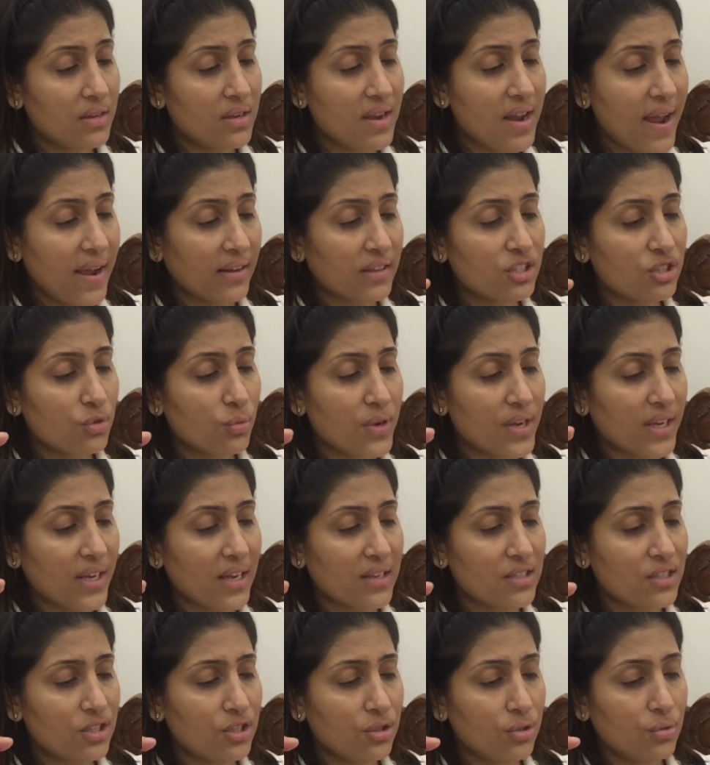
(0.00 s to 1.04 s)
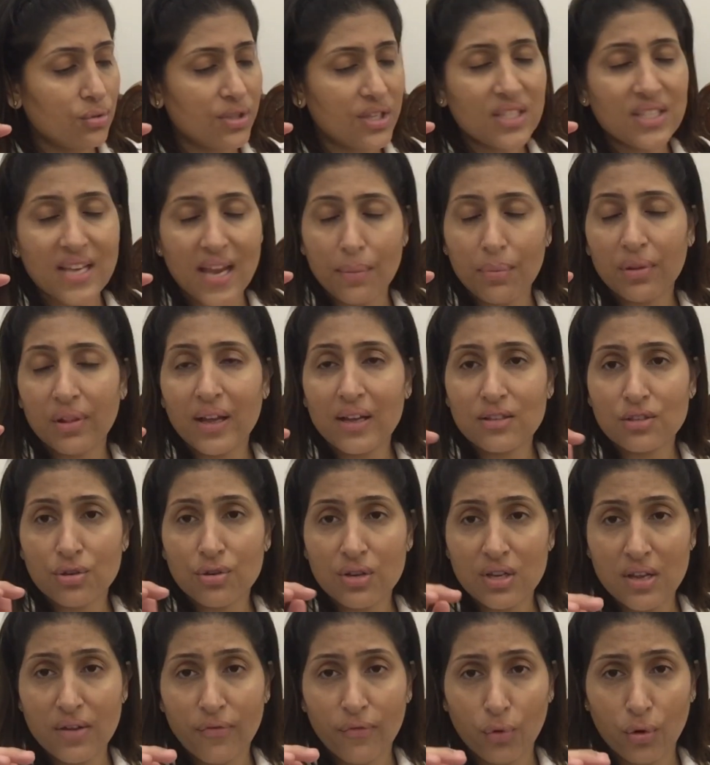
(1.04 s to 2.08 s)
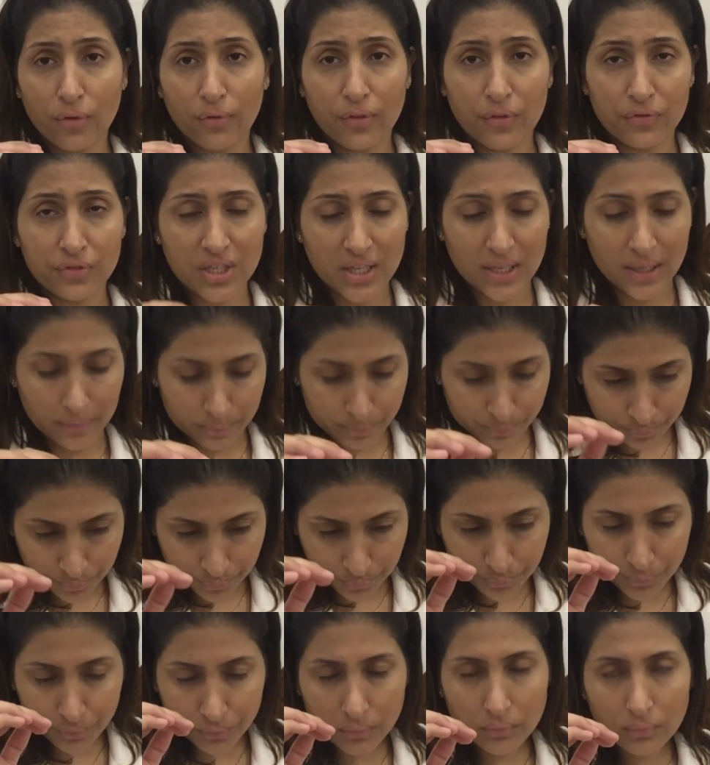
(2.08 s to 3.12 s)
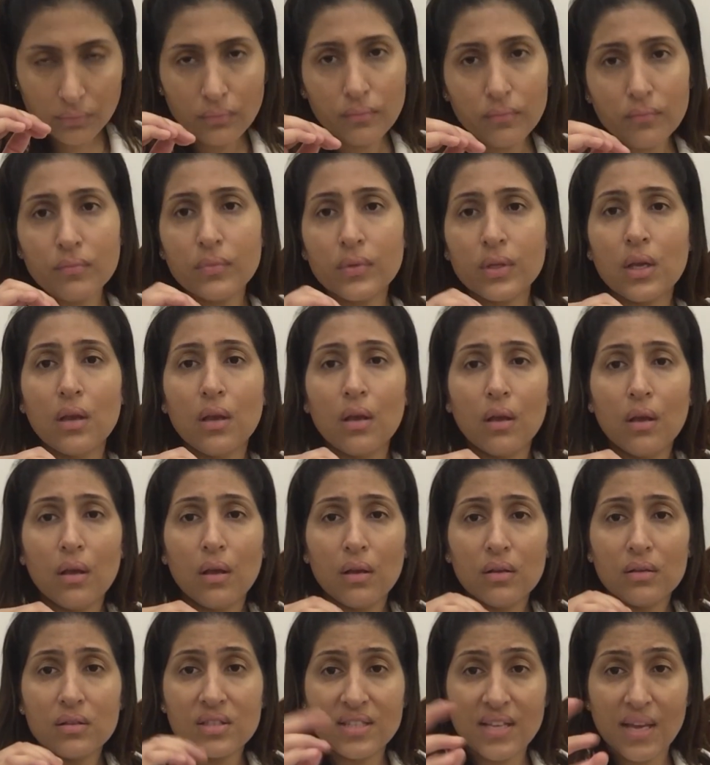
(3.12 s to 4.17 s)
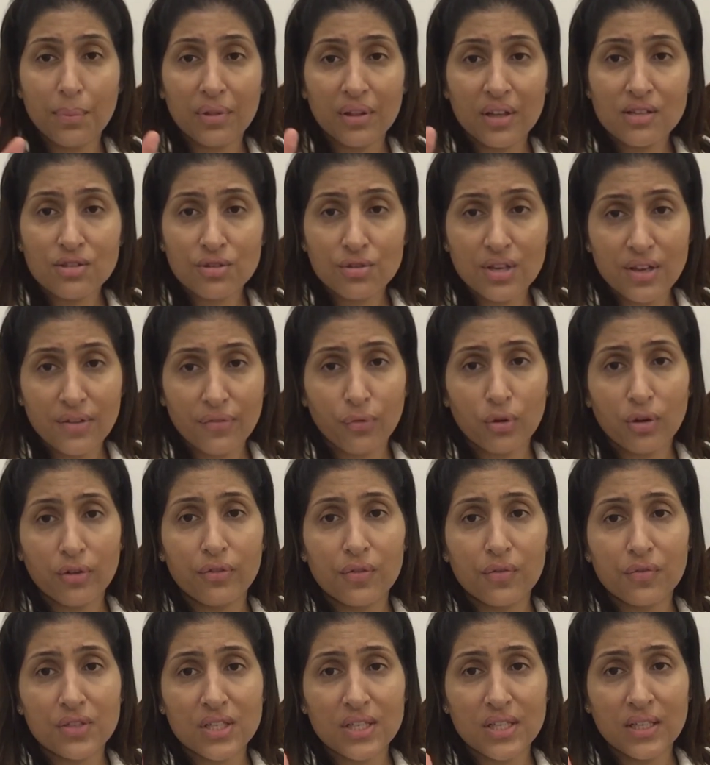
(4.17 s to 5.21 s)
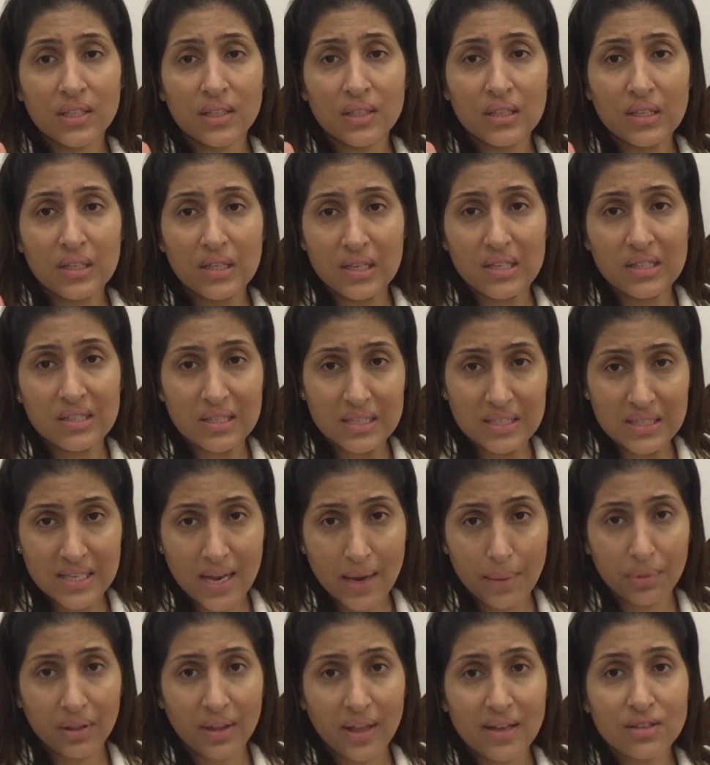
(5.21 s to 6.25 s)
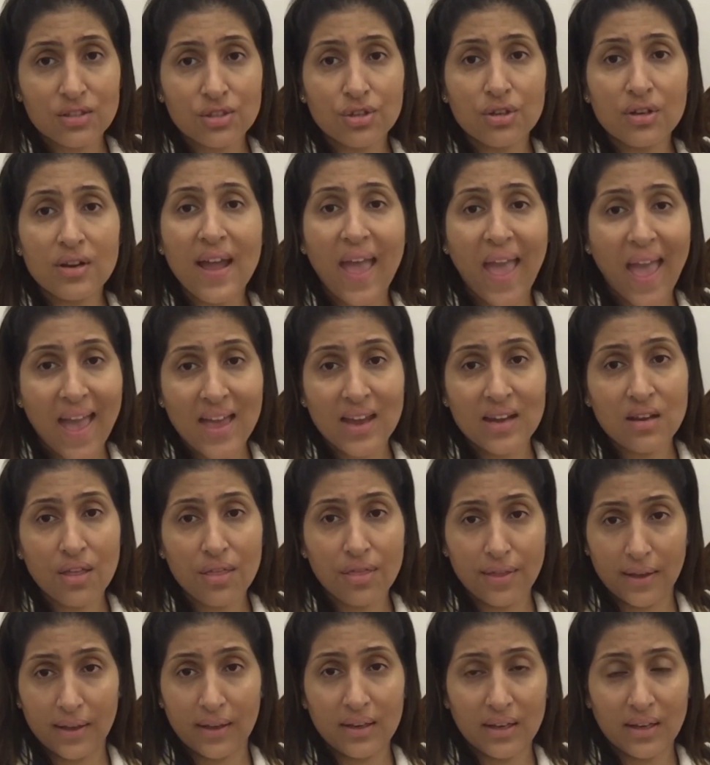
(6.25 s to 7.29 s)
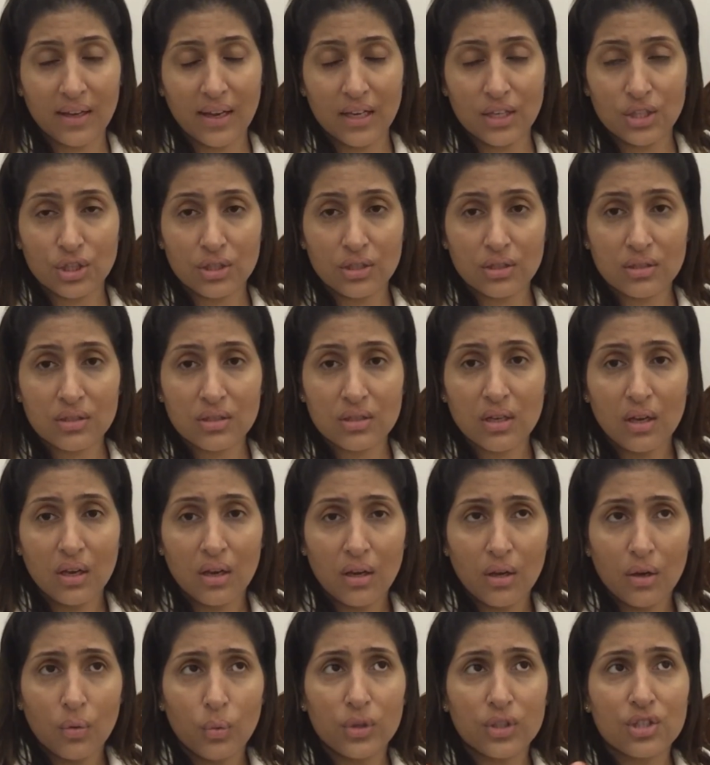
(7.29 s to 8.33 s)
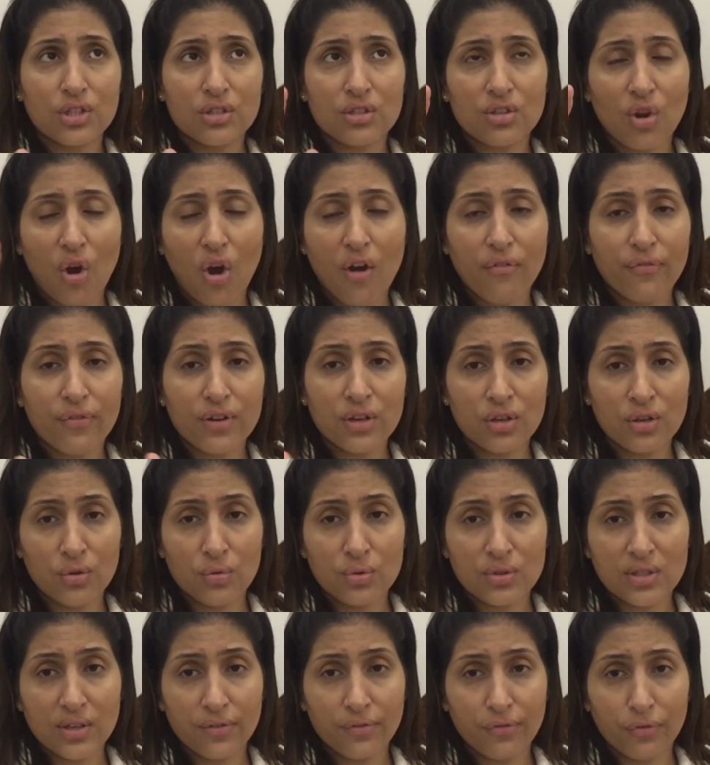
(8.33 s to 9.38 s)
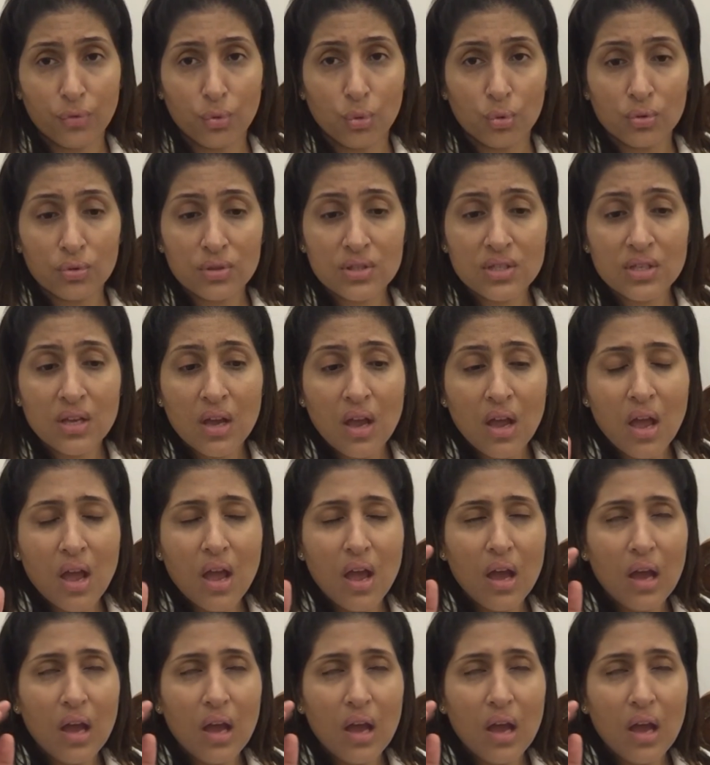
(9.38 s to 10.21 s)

Next, we get to stabilizer E415. Stabilizer E415 is a stabilizer and a thickening agent, which is often used in foods.